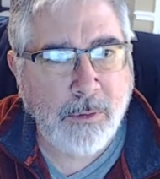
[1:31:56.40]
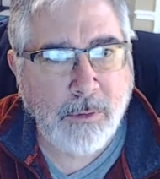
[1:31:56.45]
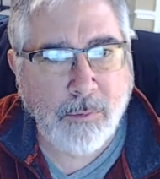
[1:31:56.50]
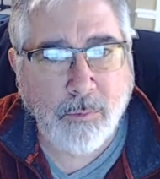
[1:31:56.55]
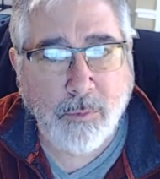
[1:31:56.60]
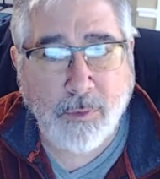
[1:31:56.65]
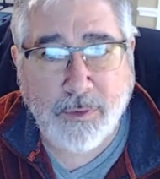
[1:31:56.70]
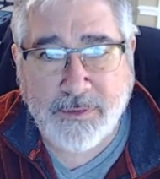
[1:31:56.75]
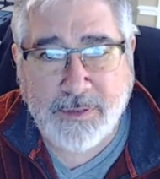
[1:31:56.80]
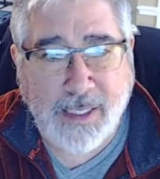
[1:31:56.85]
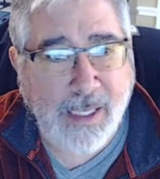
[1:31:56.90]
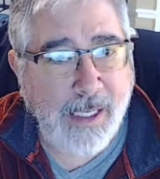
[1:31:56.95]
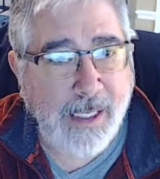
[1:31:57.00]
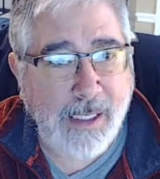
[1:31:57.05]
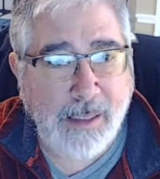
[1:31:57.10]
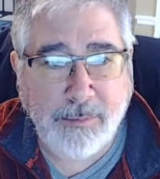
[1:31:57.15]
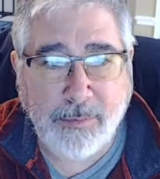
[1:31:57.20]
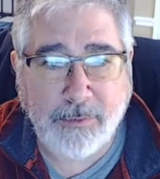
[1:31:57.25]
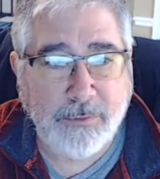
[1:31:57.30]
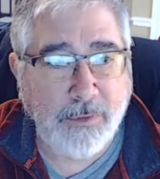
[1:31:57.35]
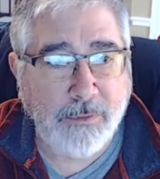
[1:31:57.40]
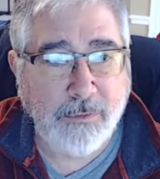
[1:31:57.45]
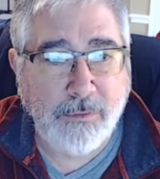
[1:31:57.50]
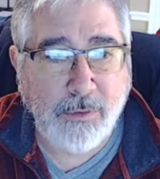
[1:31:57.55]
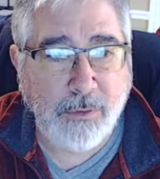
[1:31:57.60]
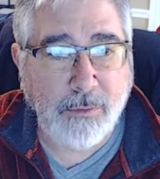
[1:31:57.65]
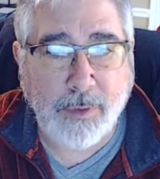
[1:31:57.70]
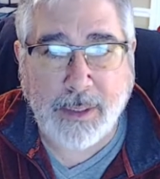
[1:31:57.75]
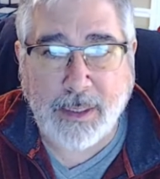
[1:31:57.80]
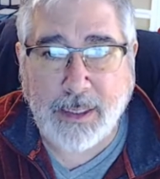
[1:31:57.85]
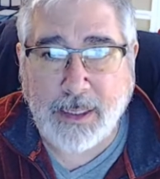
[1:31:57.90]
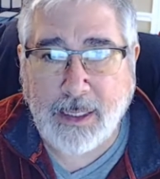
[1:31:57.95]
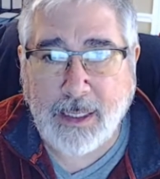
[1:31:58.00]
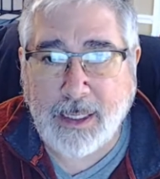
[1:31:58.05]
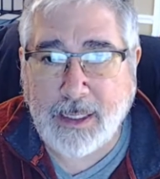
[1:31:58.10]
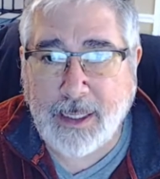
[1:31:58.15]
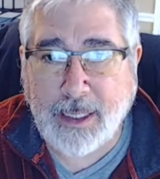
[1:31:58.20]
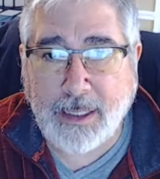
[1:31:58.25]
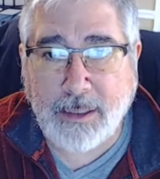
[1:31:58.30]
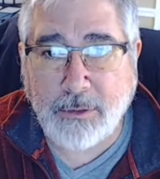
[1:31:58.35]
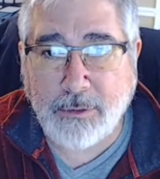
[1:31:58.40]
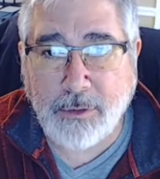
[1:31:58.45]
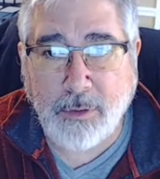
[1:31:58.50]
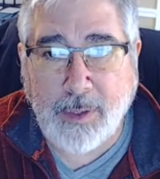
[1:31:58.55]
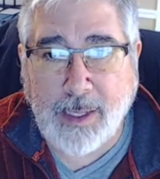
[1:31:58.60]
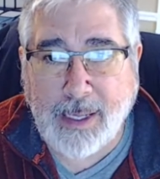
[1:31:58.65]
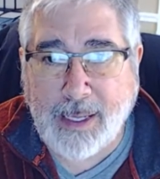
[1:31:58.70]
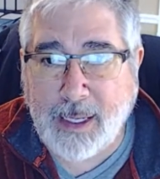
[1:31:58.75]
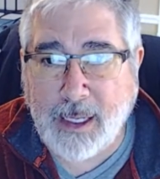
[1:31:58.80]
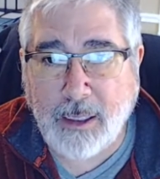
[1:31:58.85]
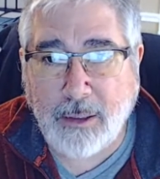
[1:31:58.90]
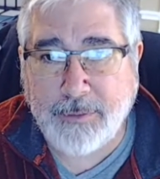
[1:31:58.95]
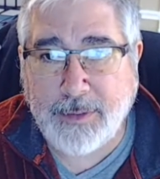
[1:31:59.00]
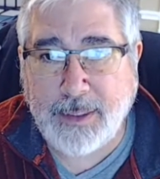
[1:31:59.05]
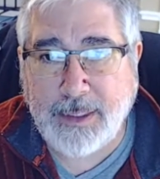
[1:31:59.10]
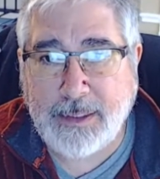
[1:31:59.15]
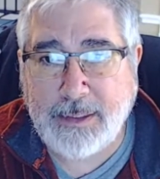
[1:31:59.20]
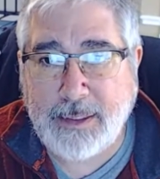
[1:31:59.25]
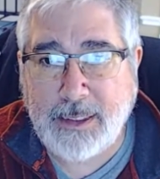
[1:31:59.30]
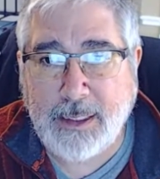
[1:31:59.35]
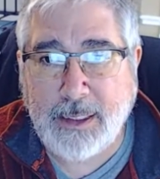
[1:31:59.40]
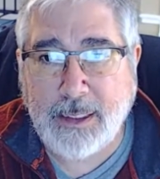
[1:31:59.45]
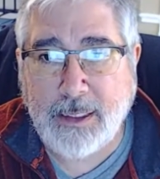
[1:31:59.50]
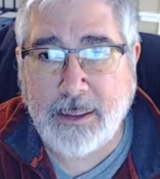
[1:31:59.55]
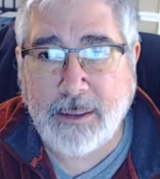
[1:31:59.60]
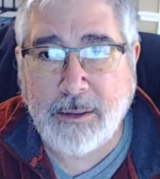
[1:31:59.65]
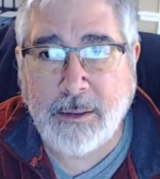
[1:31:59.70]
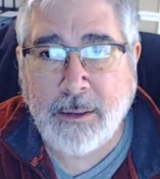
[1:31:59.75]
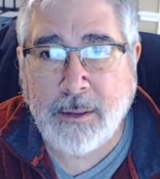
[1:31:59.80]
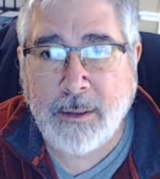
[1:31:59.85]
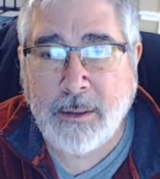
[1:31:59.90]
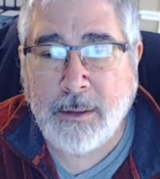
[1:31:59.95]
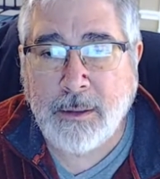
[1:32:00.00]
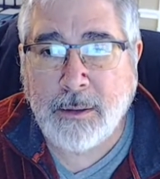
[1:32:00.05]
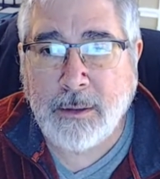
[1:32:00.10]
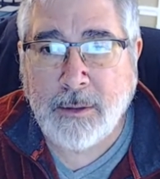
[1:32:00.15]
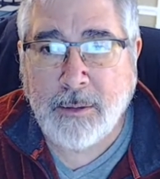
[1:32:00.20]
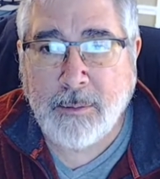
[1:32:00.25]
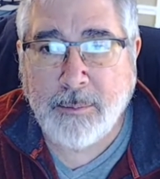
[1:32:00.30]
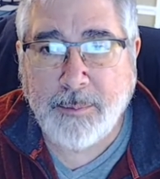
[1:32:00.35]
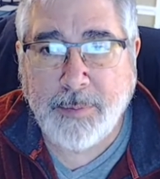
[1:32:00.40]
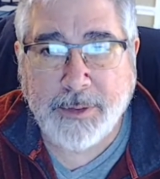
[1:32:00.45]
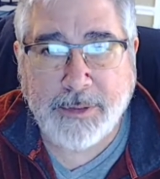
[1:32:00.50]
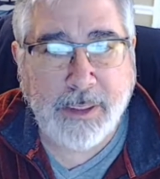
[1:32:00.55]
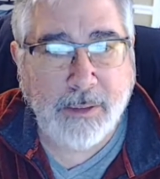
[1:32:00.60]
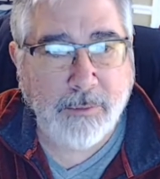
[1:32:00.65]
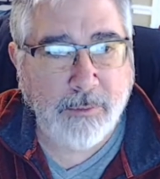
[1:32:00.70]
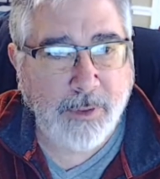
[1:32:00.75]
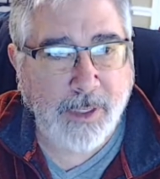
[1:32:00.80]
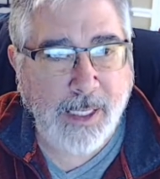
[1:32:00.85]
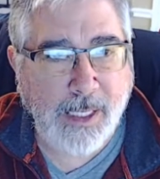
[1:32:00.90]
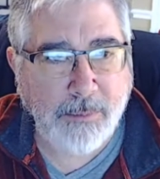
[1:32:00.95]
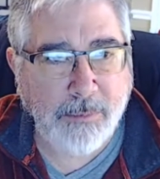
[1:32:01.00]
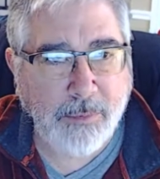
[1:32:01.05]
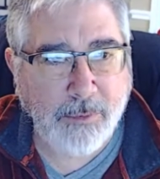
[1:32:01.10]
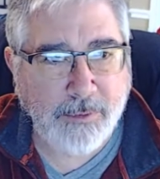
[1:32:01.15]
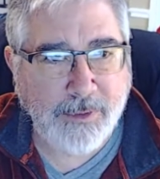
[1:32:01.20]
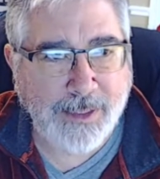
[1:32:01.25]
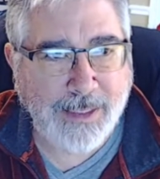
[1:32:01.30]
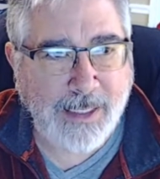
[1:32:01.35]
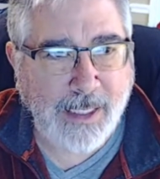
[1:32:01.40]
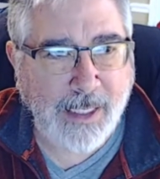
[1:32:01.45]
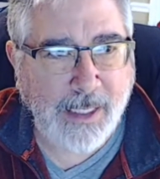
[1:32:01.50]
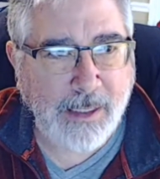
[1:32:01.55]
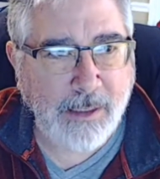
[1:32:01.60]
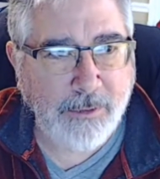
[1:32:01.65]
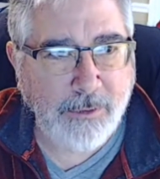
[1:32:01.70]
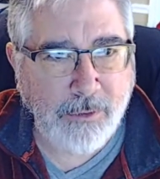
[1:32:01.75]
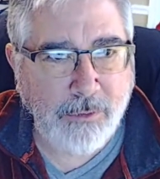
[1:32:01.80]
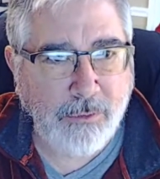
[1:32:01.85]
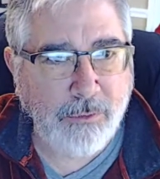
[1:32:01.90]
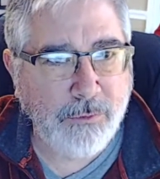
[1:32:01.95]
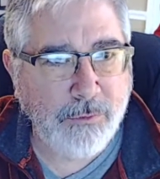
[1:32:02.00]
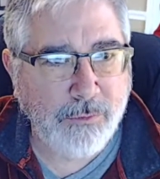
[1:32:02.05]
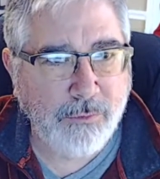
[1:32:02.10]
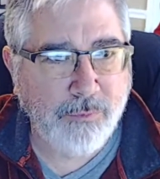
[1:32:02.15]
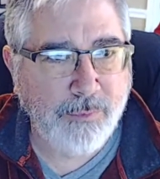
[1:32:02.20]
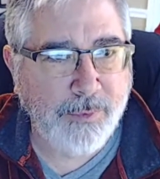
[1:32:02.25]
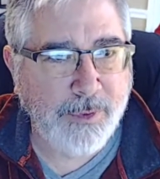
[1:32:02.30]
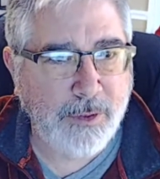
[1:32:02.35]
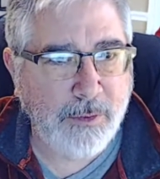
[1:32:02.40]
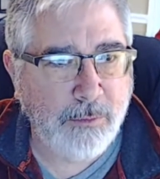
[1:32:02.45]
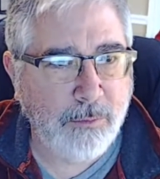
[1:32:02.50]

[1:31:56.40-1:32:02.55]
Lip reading: was able to do it. And I don't know how they did, but they were able to kind of use real